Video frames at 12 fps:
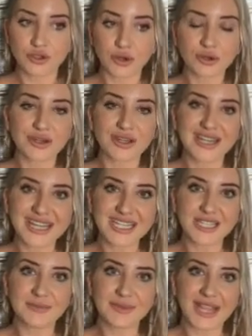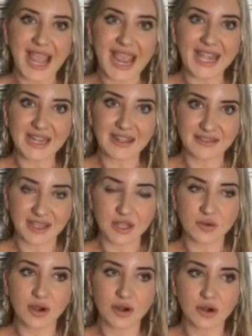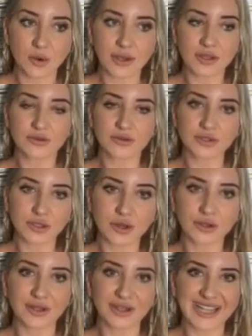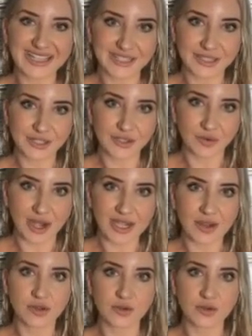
You don't need to be anything. You are going through certain lessons right now.